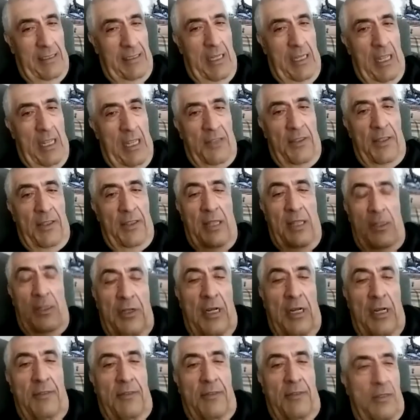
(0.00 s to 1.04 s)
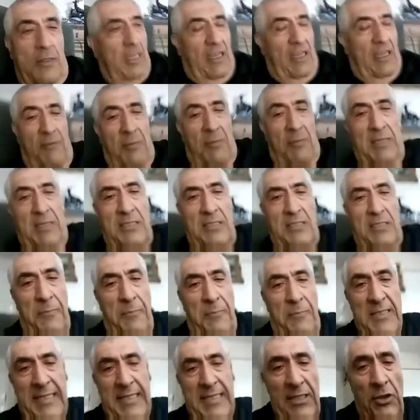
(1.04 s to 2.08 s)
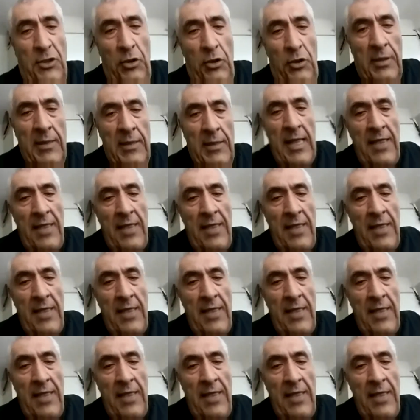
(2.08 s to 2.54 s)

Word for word: Right. They don't, government doesn't represent you.